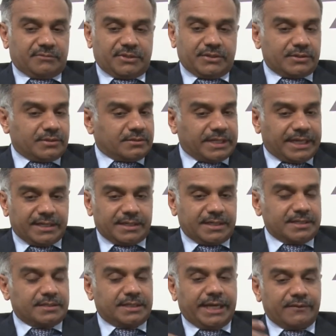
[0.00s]

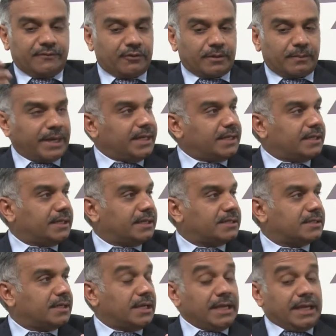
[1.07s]
status, need for
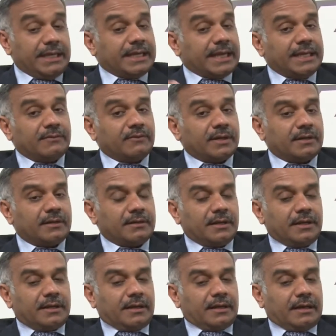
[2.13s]
maintenance. It can even
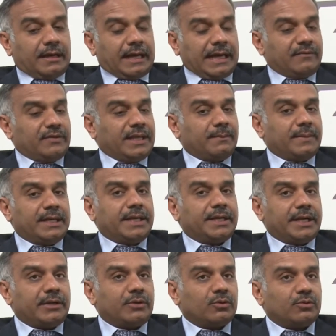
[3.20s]
have the
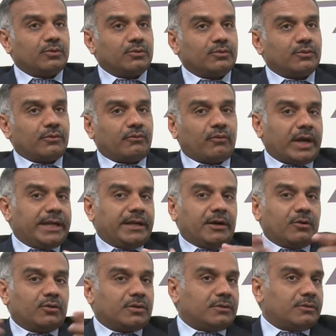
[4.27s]
ability to find
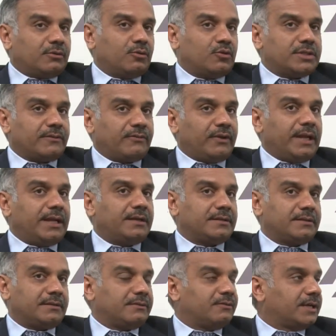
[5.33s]
out who's the field
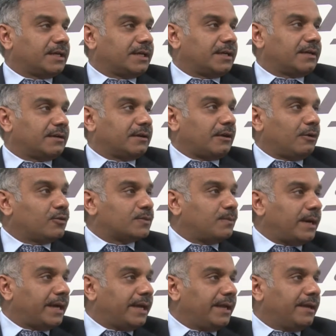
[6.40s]
worker close
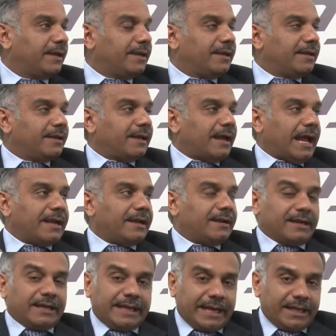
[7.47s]
by and
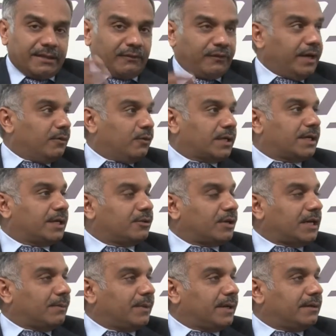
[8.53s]
get the field worker to
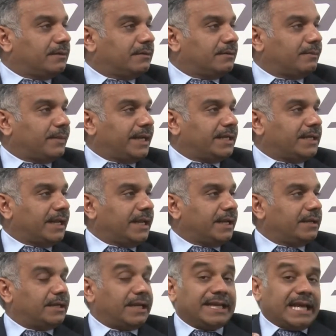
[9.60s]
come and
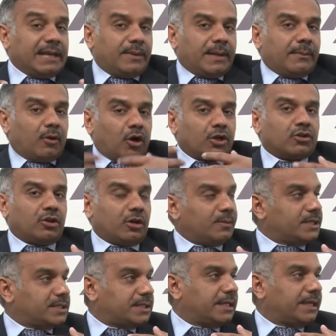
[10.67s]
maintain. It can become
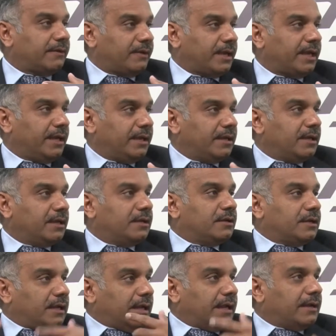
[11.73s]
autonomous in a way
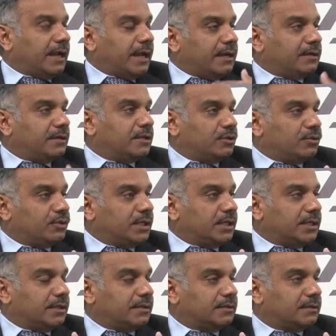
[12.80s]
and do the